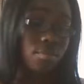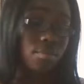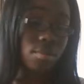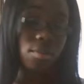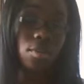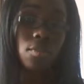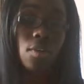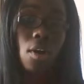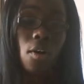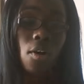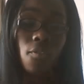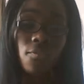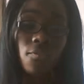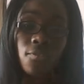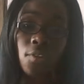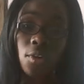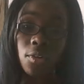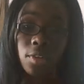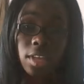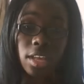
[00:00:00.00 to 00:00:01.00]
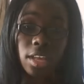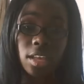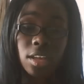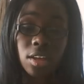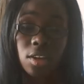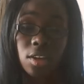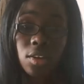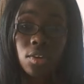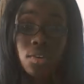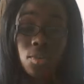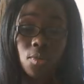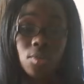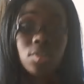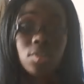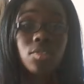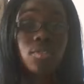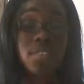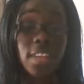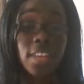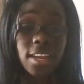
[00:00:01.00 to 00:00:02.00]
fully going to
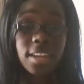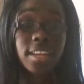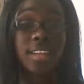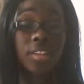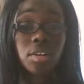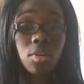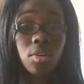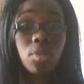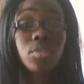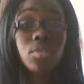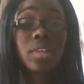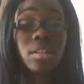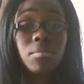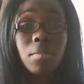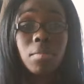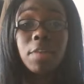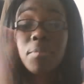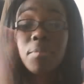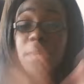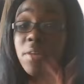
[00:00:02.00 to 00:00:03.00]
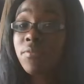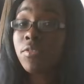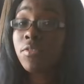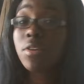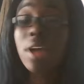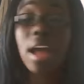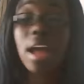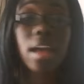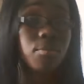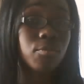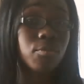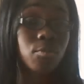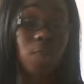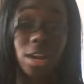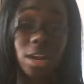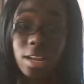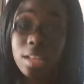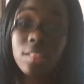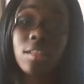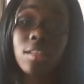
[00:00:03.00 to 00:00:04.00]
dedicate the whole day to Black Panther. I'm ready. Let's
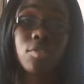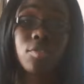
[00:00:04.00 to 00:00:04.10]
go.